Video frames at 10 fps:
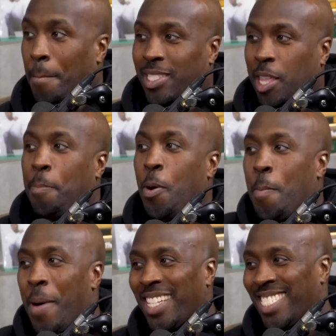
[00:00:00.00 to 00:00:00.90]
like Mr.
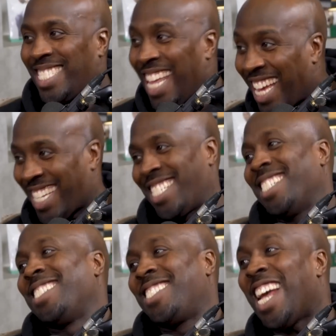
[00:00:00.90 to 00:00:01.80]
Boombastic.
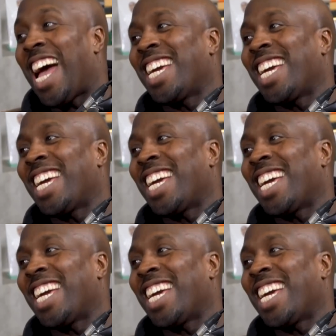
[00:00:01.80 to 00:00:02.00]
Yeah, top